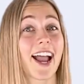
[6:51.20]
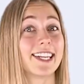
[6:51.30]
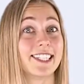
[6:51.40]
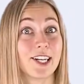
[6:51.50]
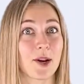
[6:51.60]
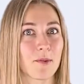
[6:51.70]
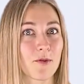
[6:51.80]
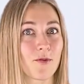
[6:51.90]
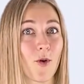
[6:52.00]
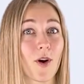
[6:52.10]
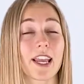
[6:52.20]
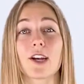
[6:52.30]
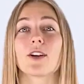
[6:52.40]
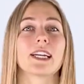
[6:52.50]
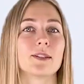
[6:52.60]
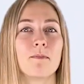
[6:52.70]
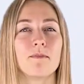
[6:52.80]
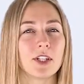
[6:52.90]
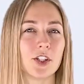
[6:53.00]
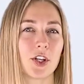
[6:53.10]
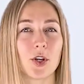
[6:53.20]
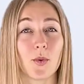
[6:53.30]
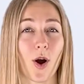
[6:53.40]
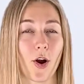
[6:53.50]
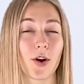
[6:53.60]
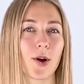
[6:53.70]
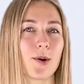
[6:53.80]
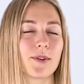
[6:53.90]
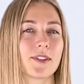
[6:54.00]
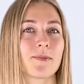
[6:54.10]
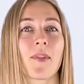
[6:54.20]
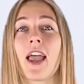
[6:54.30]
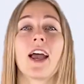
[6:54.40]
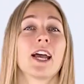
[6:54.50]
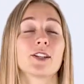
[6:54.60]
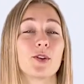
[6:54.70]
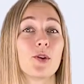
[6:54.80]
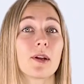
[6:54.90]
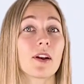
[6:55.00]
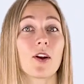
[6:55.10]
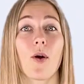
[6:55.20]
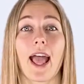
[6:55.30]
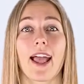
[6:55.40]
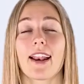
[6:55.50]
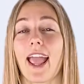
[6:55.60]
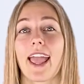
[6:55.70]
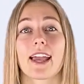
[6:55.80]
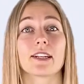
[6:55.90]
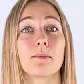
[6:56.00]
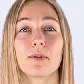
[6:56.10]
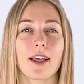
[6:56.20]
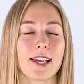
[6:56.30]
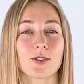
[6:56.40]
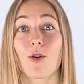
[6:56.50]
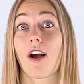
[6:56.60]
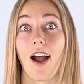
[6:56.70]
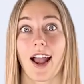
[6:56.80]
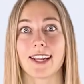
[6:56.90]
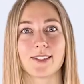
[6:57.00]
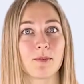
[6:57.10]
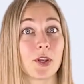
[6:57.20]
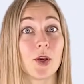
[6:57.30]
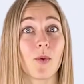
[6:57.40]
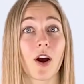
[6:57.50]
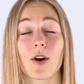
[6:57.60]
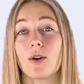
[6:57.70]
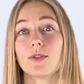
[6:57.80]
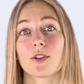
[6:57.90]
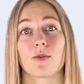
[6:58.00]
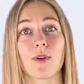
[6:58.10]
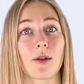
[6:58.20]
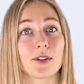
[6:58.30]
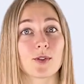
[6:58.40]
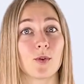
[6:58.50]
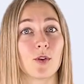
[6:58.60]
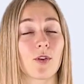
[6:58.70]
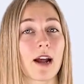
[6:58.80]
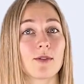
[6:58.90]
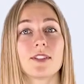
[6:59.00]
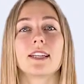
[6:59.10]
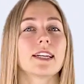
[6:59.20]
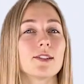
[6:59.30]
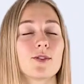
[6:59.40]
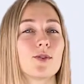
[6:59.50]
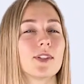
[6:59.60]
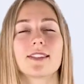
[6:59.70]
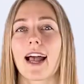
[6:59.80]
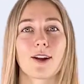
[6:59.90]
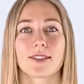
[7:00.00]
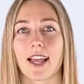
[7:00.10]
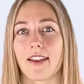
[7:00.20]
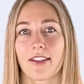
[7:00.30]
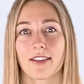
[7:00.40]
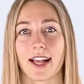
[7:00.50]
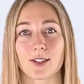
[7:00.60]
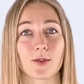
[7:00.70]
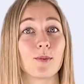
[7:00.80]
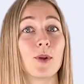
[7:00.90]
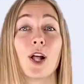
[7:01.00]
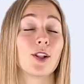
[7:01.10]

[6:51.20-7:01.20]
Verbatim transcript: Idea number four here is mission Q R codes. So you can go ahead and place or hide some Q R codes around the school grounds to get students outside of the classroom